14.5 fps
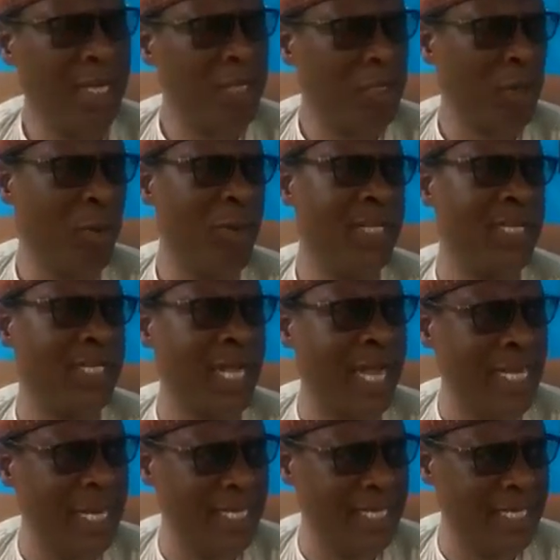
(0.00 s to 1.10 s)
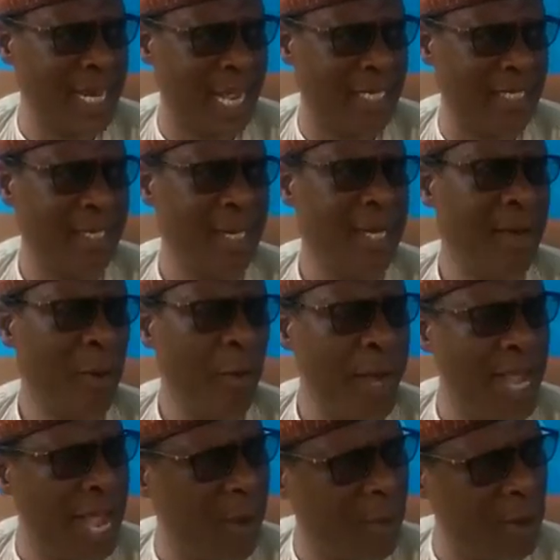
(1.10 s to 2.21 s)
So we decided that
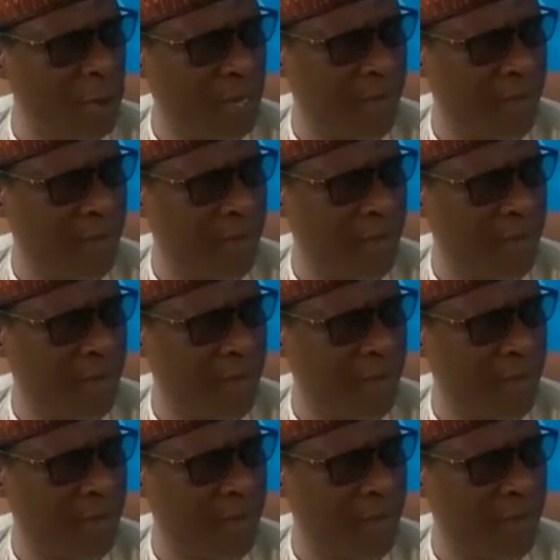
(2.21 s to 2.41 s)
we are going to